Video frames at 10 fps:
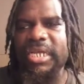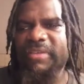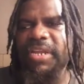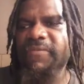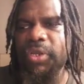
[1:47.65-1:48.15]

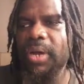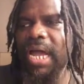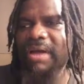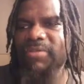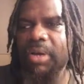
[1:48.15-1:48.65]
Even if you
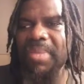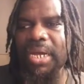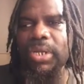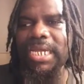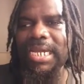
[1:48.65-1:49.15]
have a
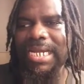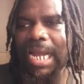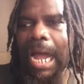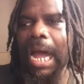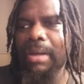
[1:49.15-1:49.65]
million
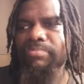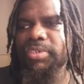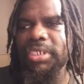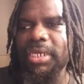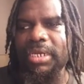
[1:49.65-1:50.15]

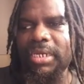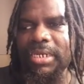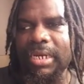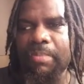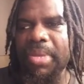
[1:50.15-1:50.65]
cops,
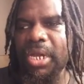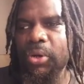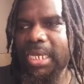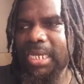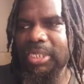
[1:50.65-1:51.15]
a
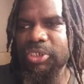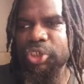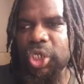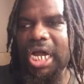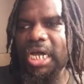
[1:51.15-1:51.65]
million
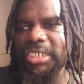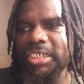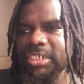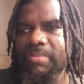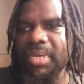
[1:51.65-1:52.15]

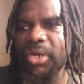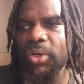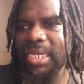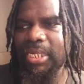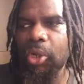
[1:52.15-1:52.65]
judges, a
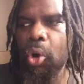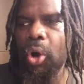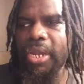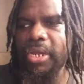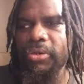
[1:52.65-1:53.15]
million
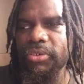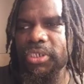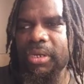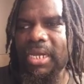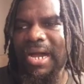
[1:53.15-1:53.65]
lawyers,
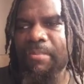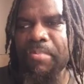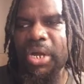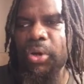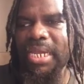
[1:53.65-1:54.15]
a, a
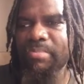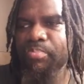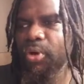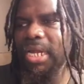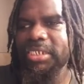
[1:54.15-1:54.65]
million
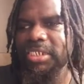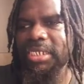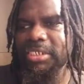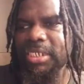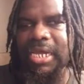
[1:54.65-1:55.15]

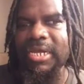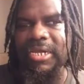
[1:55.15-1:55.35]
prisons,